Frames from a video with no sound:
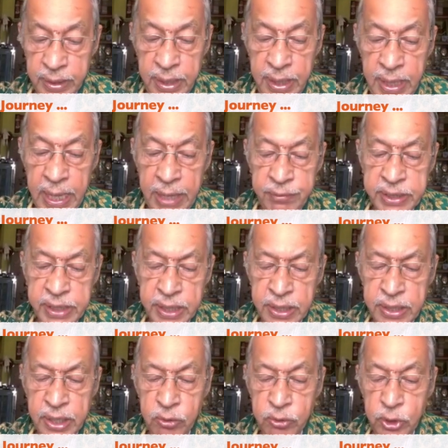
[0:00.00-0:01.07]
I have taken
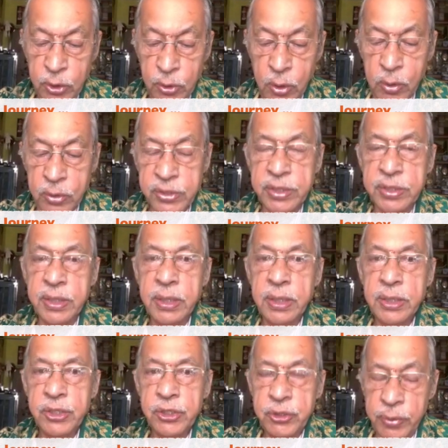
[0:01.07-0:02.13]
down the notes
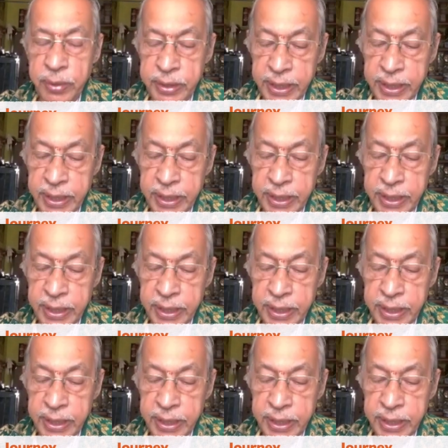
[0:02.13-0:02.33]
during